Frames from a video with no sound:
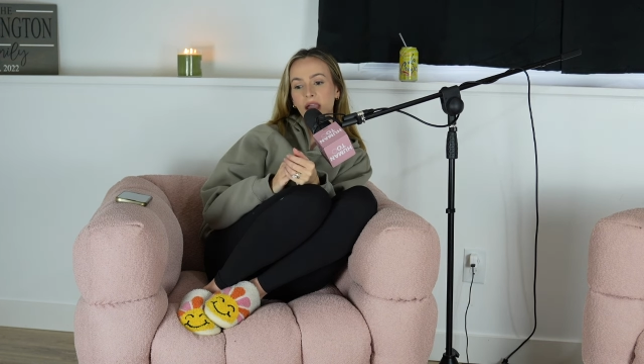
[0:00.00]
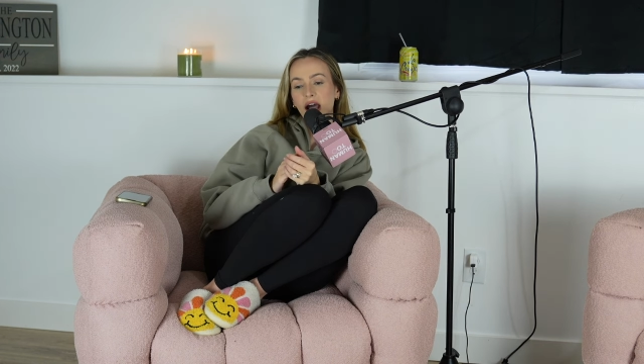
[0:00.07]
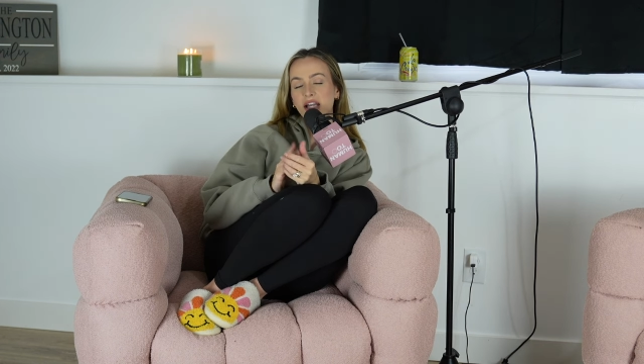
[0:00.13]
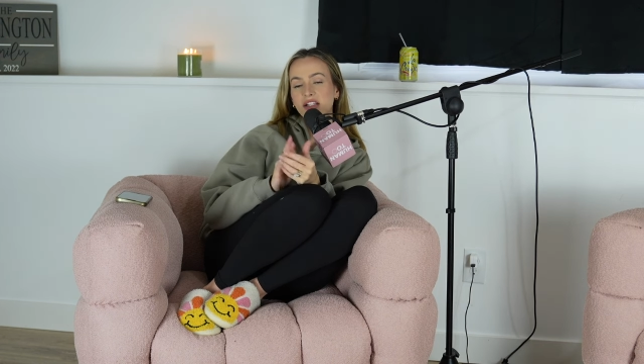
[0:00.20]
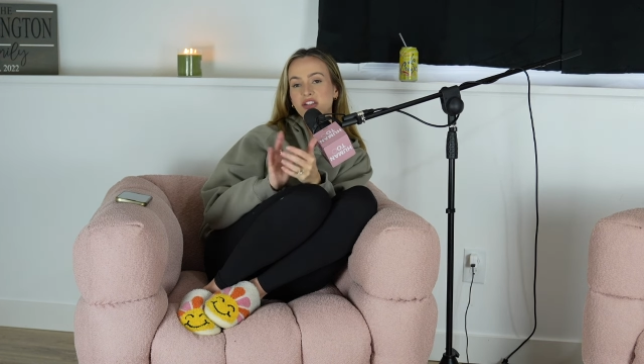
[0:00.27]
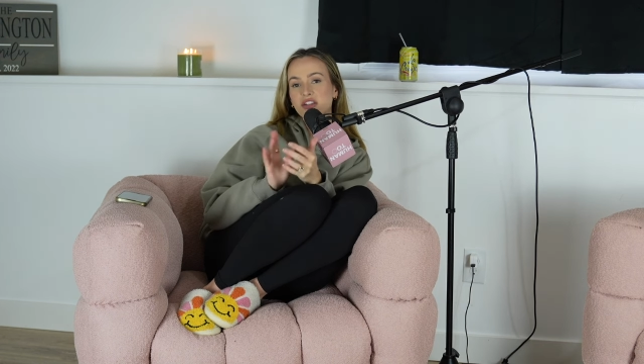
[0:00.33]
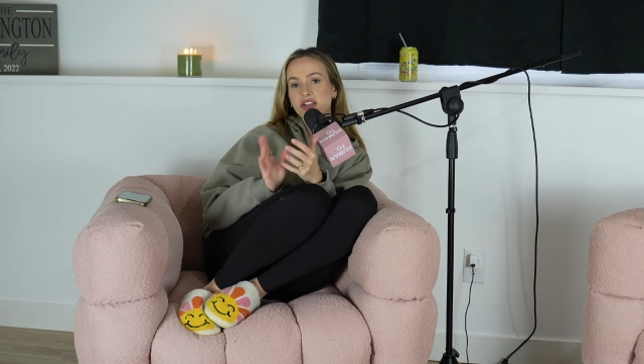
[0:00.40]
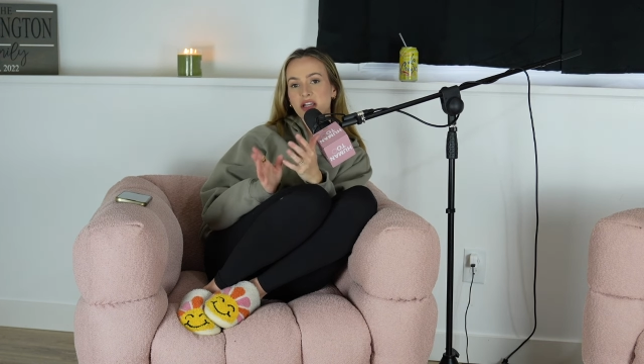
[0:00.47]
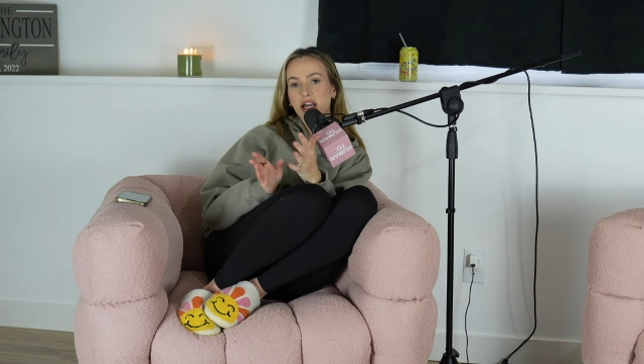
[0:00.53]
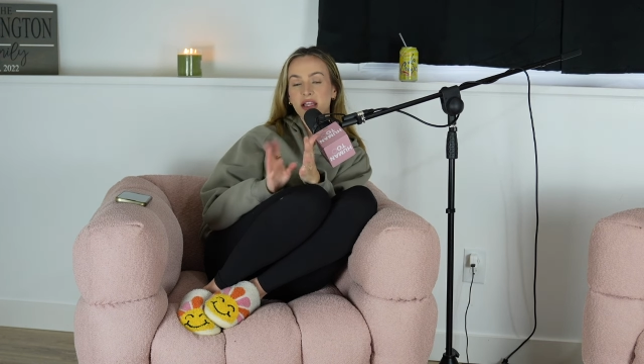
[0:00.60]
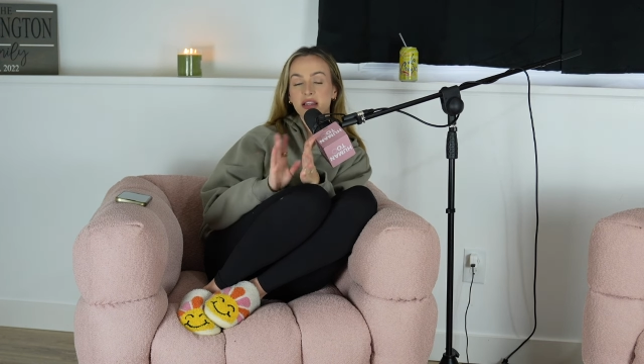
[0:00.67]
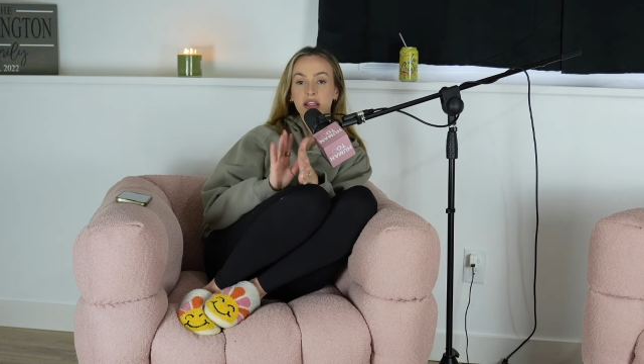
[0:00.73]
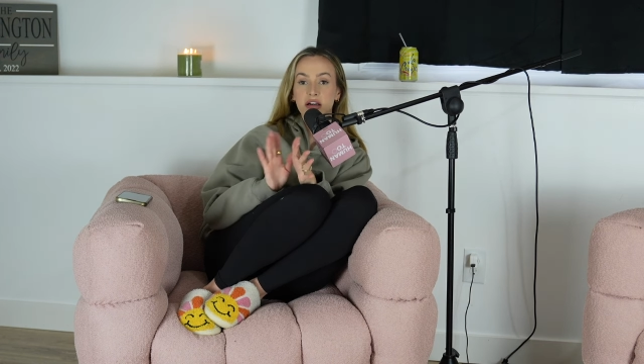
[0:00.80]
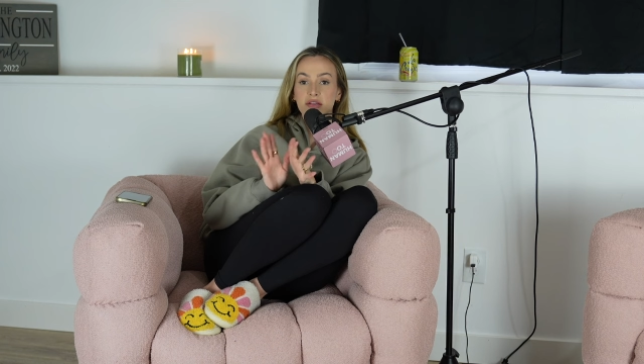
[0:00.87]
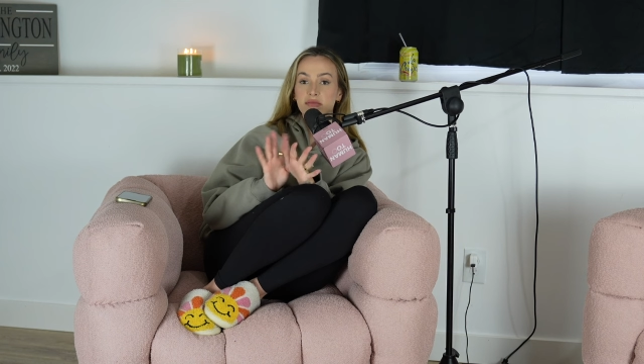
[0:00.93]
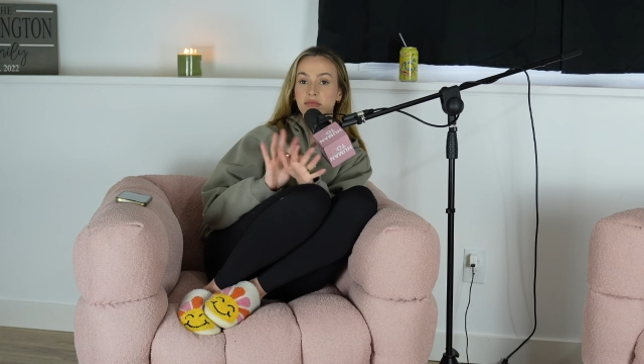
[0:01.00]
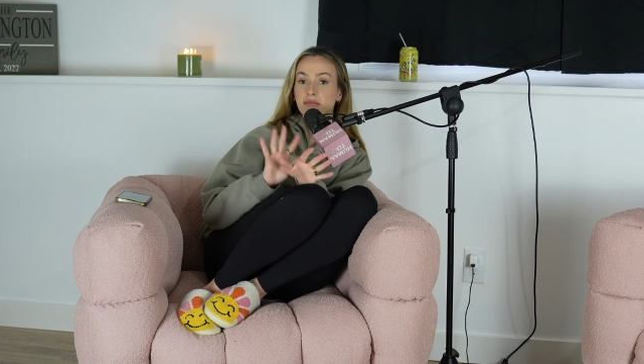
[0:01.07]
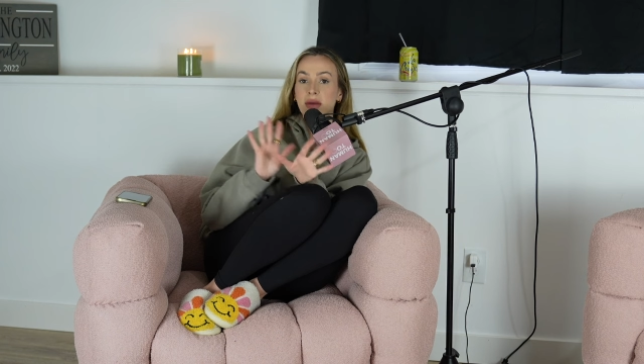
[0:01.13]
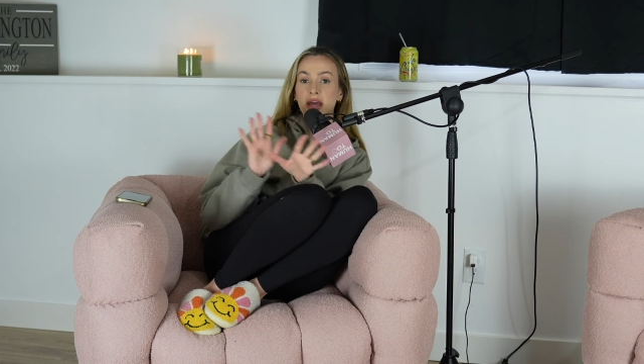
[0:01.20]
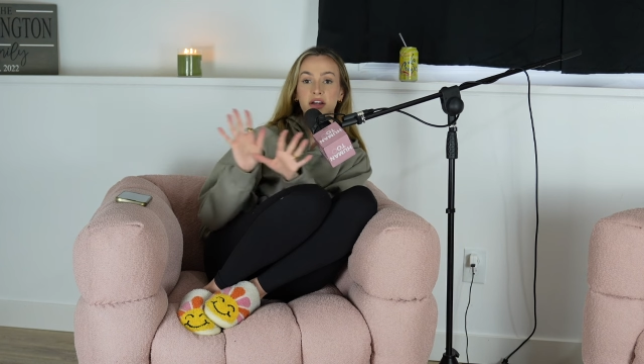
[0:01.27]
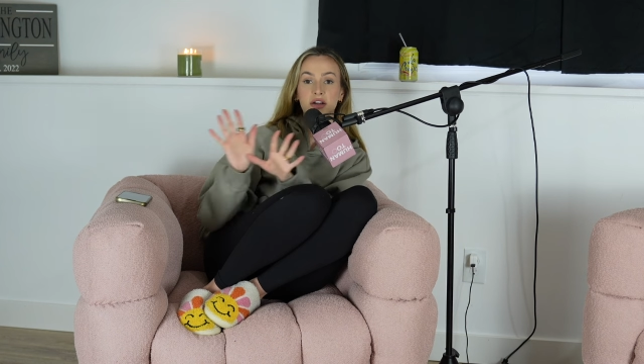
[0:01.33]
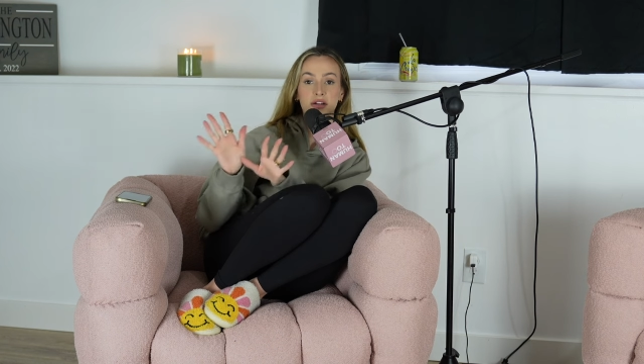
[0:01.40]
I just I love
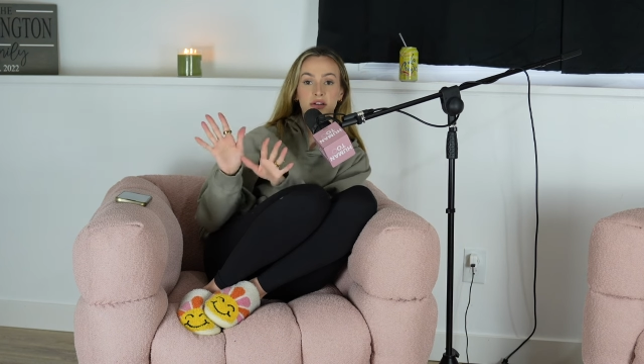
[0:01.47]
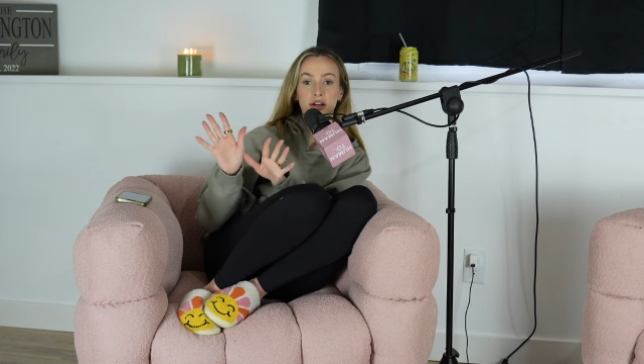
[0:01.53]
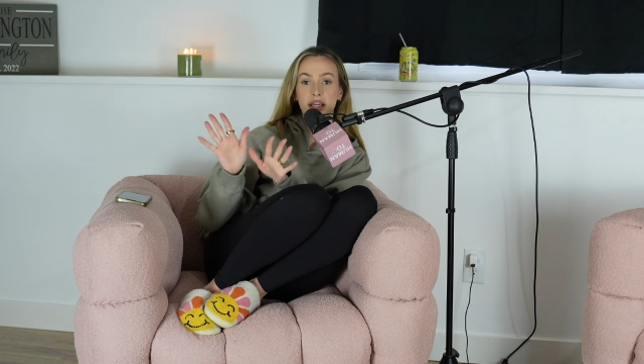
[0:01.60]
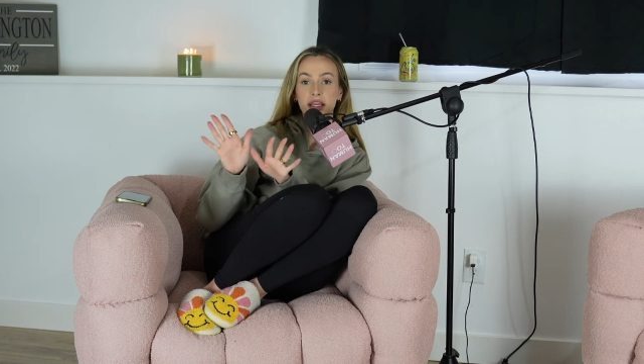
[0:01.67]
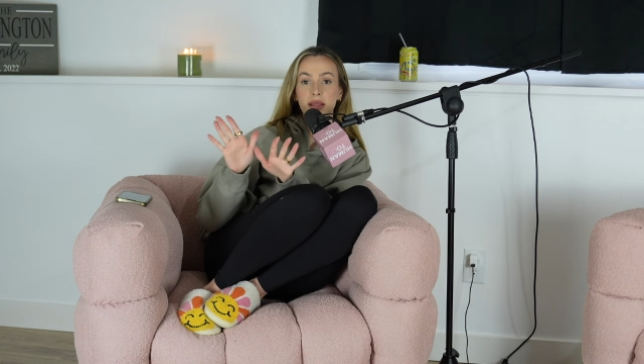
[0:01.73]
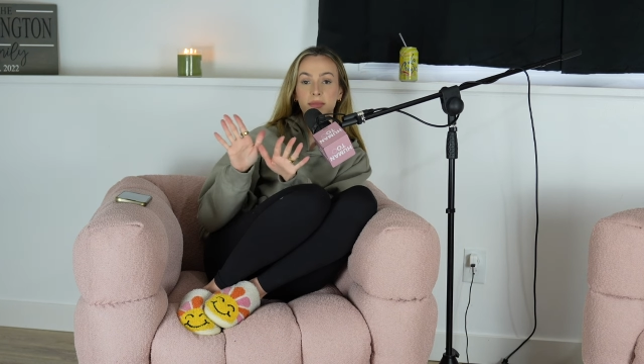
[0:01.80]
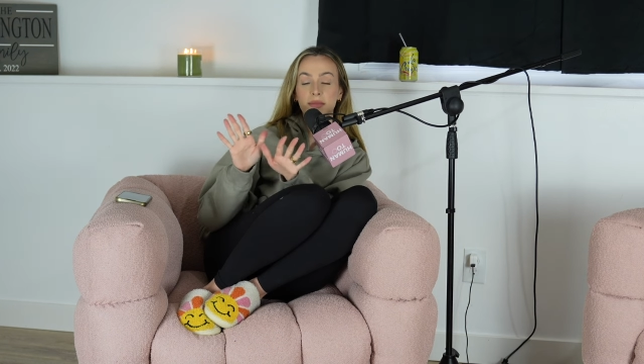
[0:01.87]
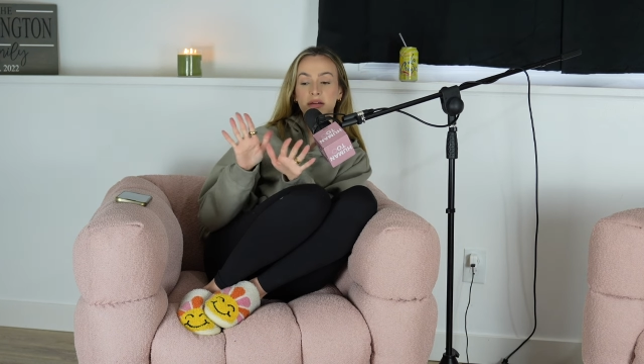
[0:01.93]
men are great,